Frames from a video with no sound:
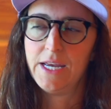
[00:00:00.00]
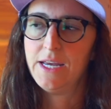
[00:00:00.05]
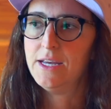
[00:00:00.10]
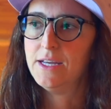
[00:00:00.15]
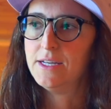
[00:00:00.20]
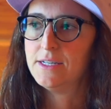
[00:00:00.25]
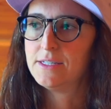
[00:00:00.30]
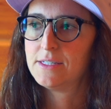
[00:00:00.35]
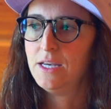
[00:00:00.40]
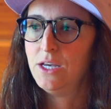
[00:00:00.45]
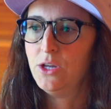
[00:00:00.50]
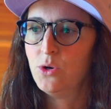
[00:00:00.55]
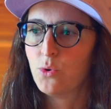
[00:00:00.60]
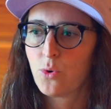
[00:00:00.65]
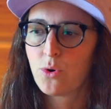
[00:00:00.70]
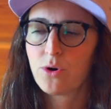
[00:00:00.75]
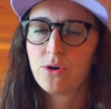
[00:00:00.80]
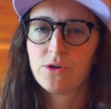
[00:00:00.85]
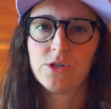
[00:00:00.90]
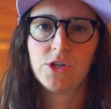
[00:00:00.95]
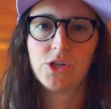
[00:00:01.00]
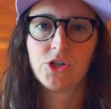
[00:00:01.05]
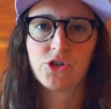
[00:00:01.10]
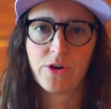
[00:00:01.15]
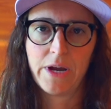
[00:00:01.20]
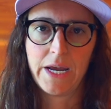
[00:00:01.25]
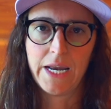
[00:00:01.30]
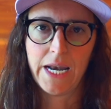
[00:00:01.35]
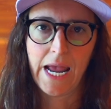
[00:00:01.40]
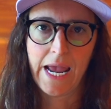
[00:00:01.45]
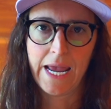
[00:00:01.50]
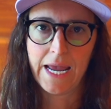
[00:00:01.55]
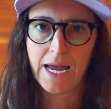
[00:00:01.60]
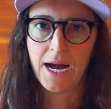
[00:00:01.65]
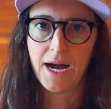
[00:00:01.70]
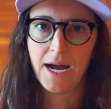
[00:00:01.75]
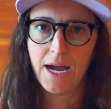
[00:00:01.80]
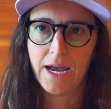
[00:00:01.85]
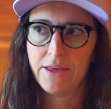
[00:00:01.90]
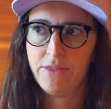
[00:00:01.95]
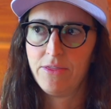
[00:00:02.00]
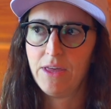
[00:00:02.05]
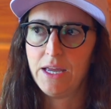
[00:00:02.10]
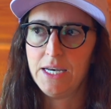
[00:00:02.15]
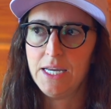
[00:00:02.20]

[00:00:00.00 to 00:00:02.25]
is in order to train AI, they